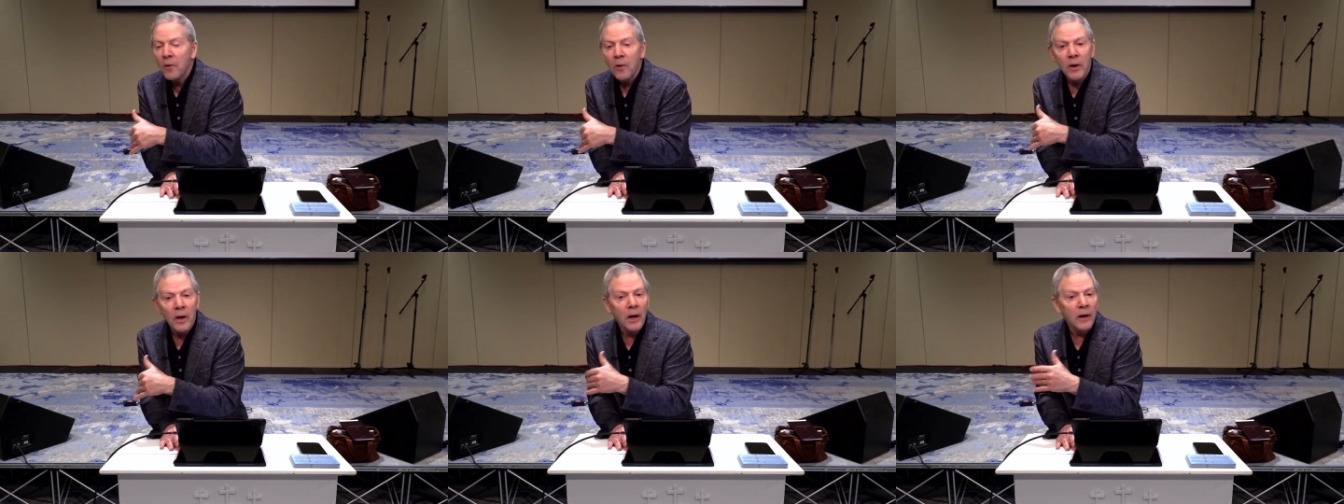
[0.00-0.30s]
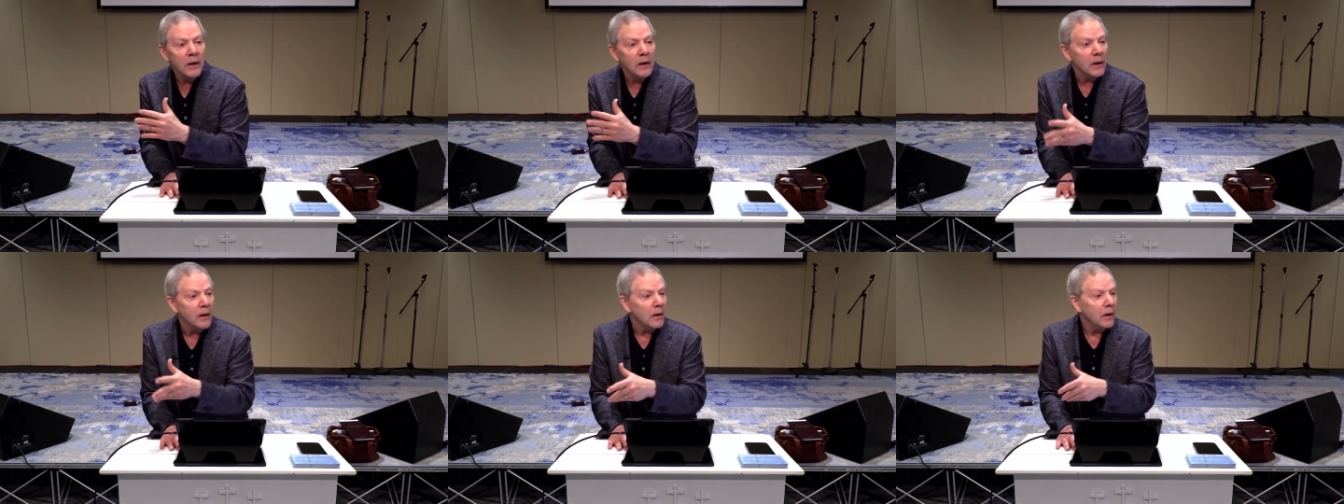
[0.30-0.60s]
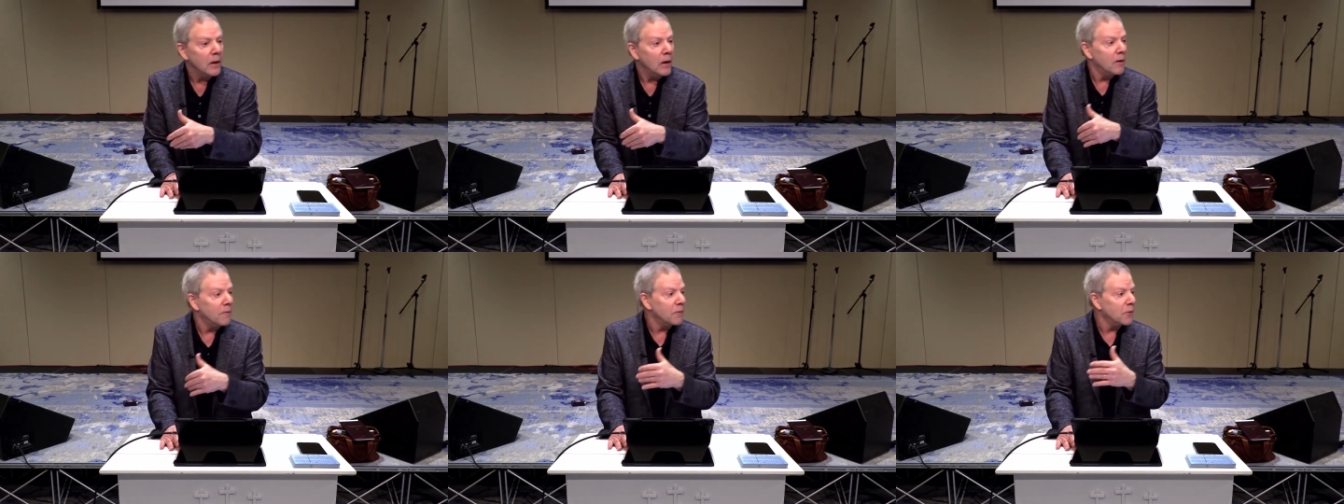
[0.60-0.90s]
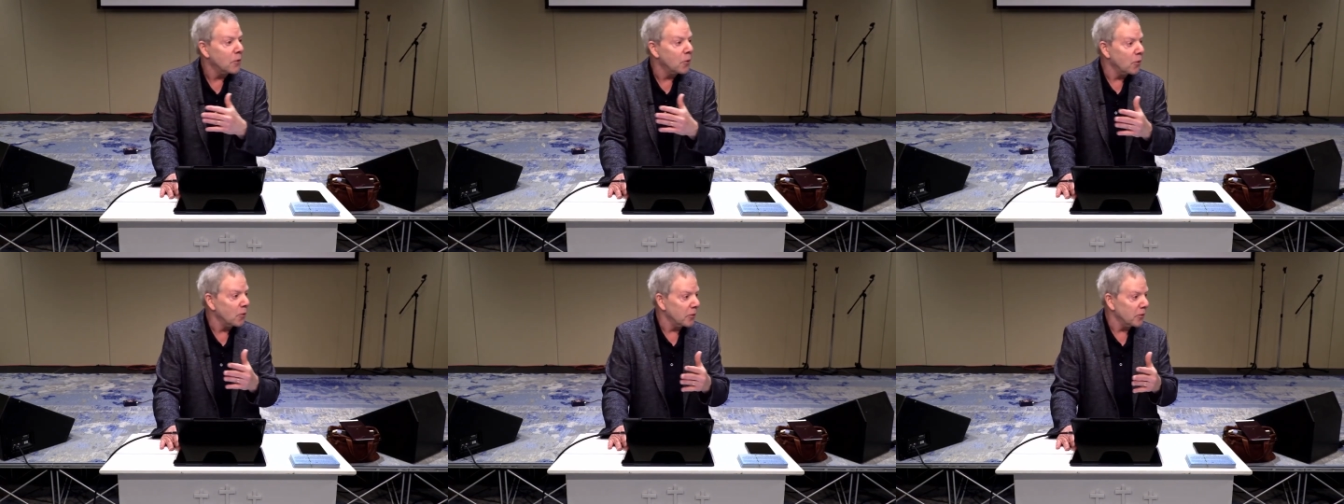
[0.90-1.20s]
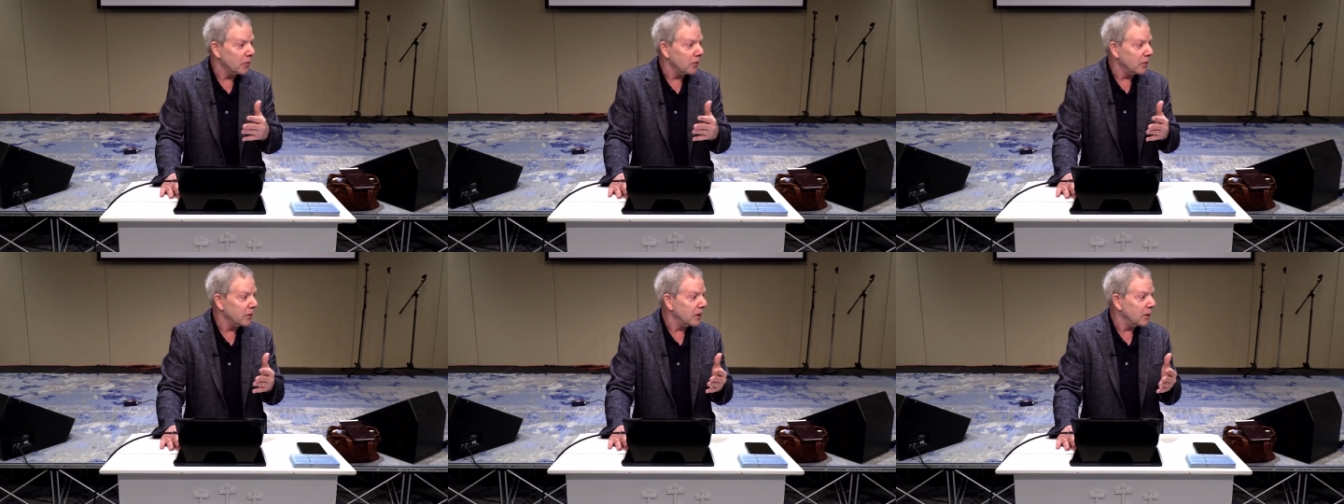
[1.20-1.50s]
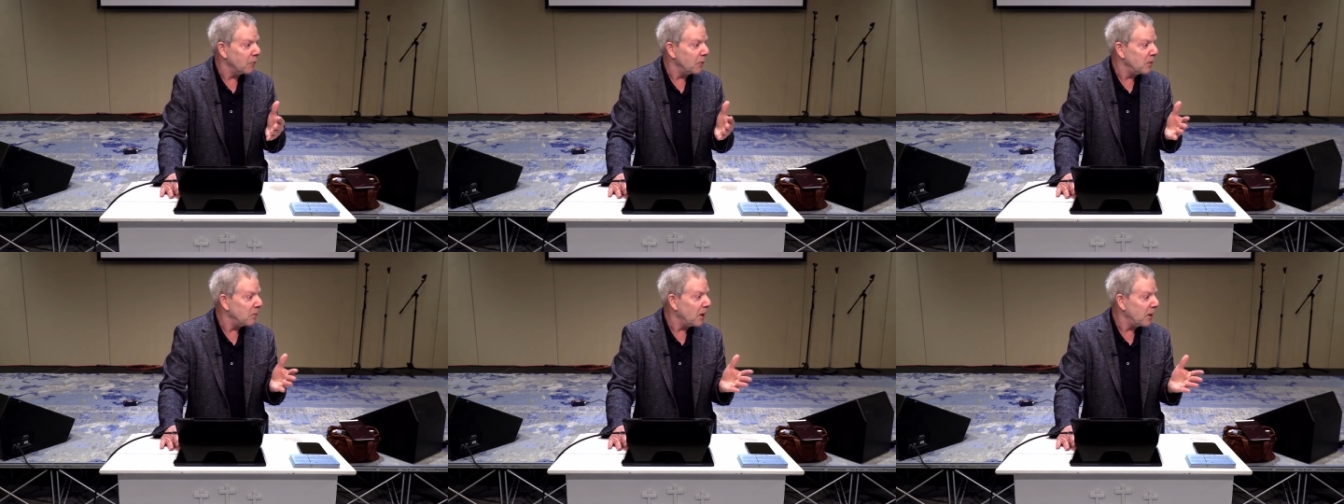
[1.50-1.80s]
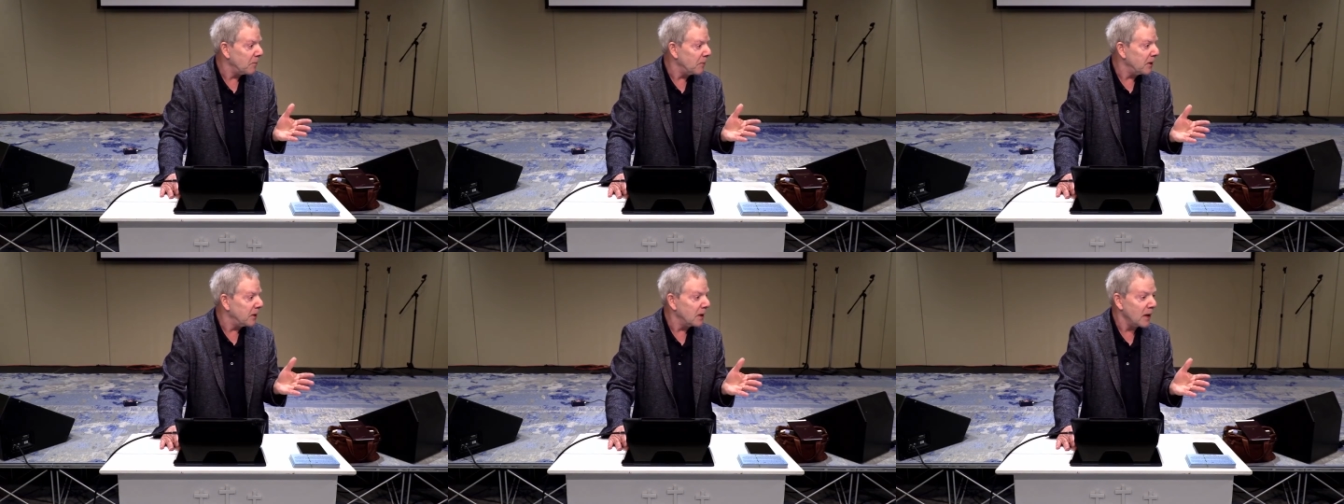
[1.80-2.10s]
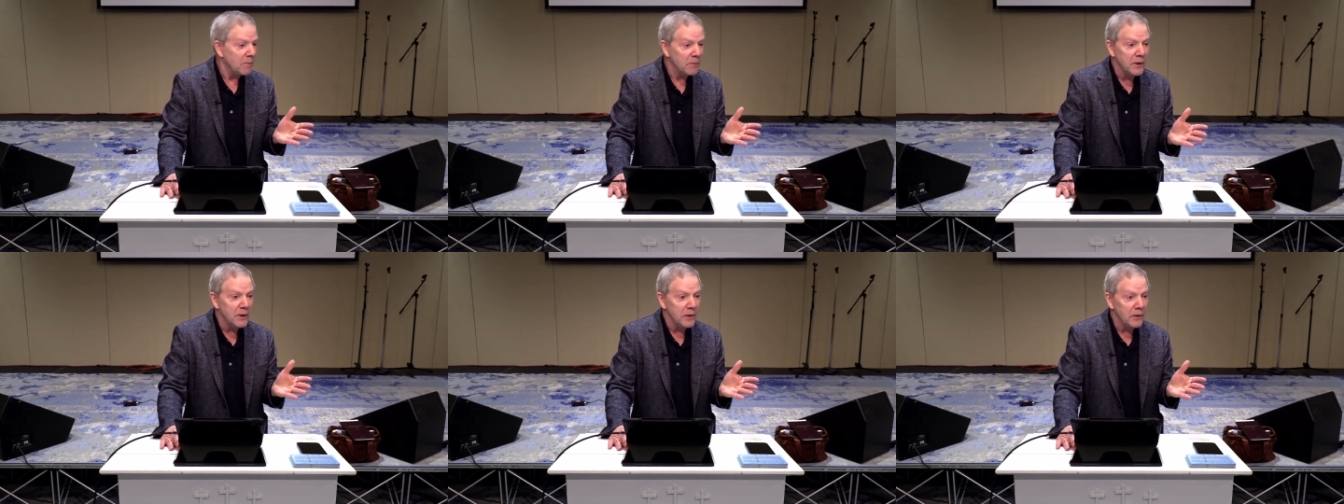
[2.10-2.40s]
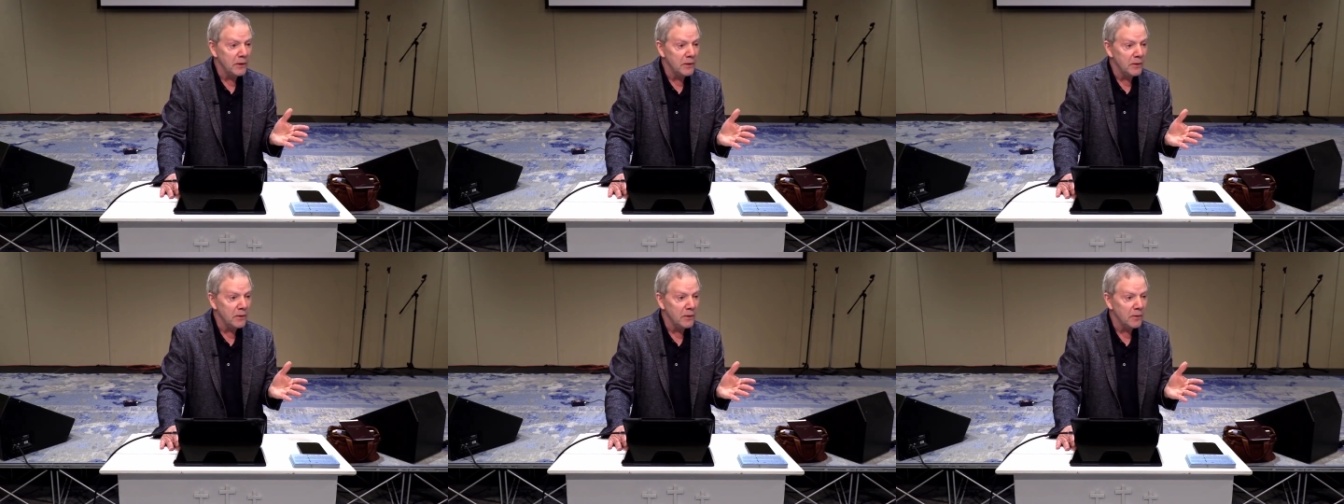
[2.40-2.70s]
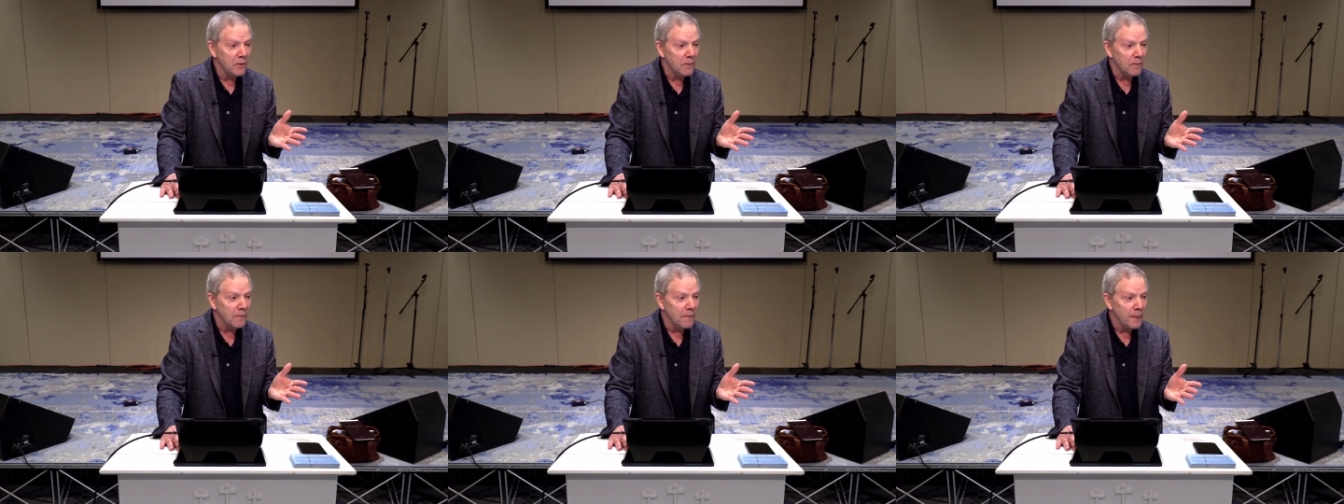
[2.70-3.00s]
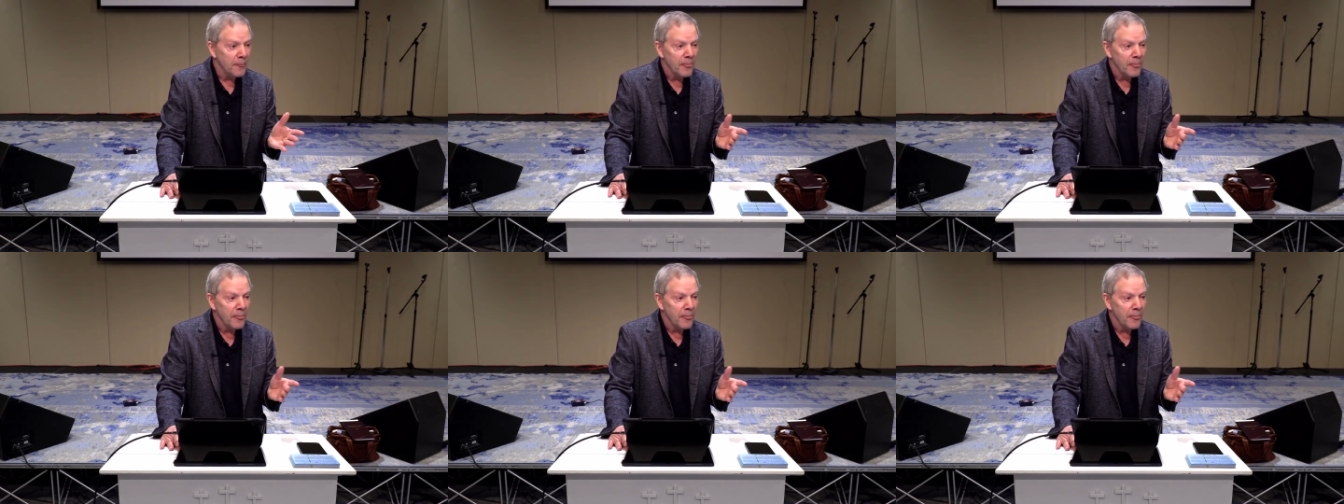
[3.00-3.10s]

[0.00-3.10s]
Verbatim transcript: cutting of corners that we might be tempted to do.